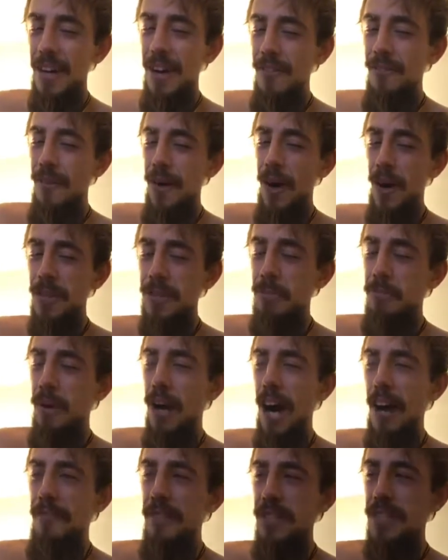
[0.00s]
false
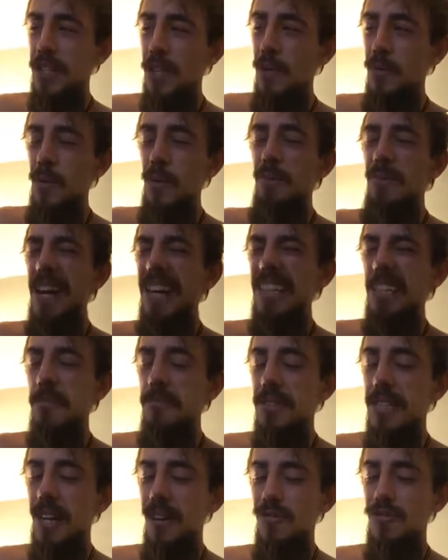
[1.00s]
prophets will make
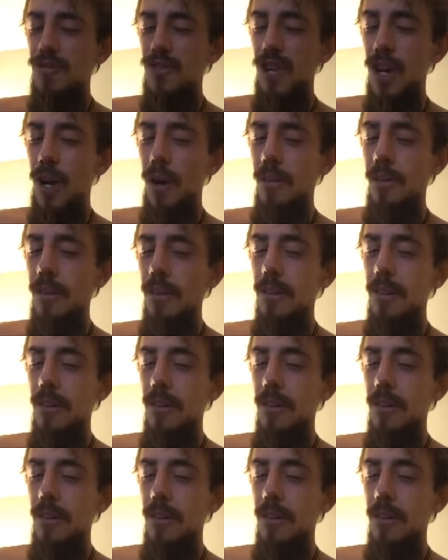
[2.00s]
themselves known.